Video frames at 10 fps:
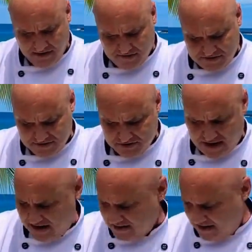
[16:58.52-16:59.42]
which is
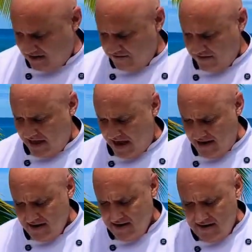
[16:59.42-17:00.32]
great. Thank you for that.
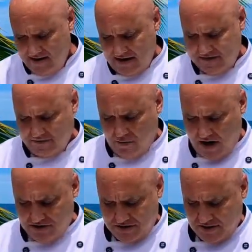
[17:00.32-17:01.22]
Thanks for
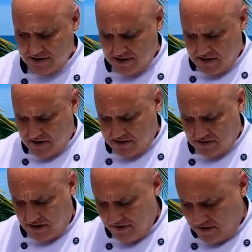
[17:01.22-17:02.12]
watching. So
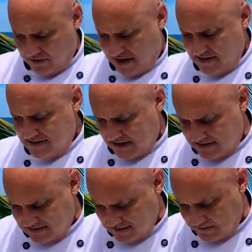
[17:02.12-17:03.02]
I'm going to go ahead and take
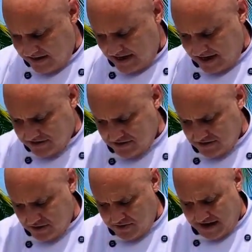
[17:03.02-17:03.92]
this little bit of extra
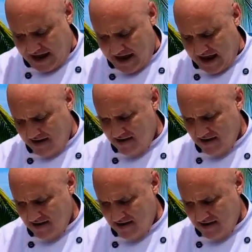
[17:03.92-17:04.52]
dough that I had,